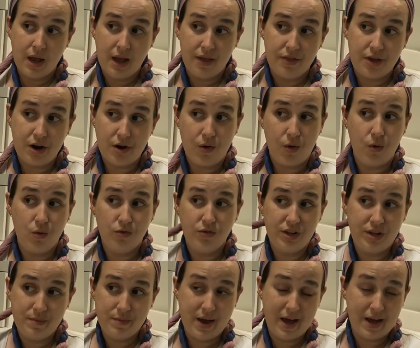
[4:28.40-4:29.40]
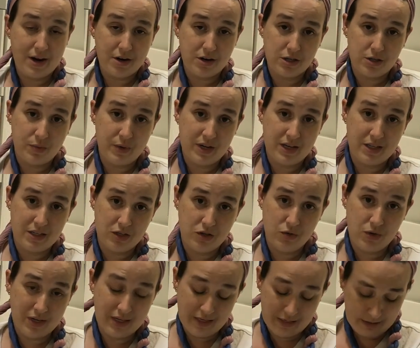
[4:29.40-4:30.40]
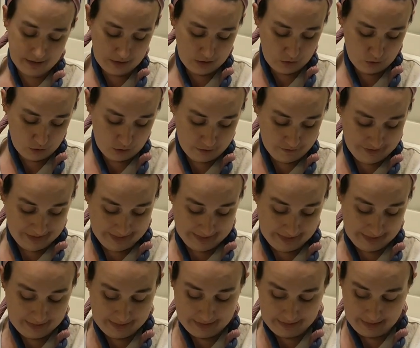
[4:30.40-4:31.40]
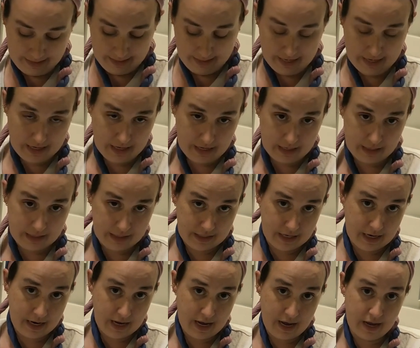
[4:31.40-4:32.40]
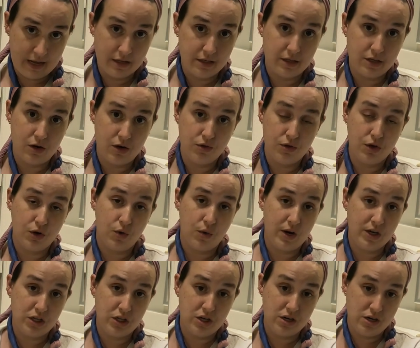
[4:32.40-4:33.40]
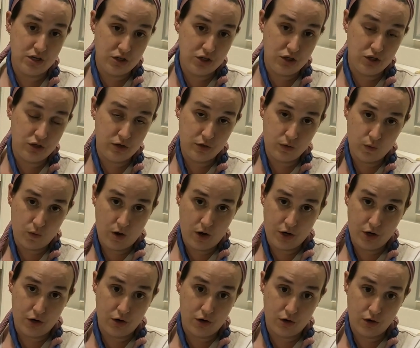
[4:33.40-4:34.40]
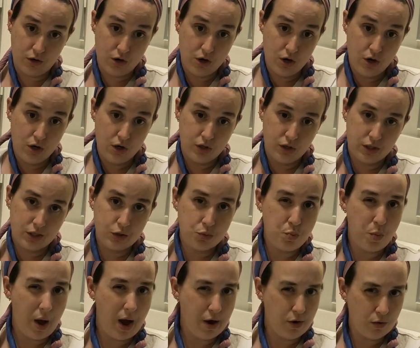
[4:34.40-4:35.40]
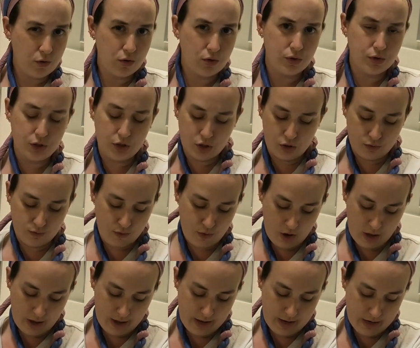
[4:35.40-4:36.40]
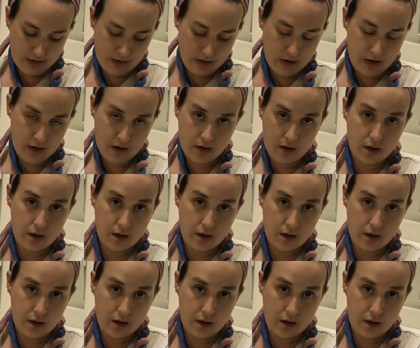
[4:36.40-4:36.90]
that only matters because you can sort of see it. And so the question is, do you want your spirals to run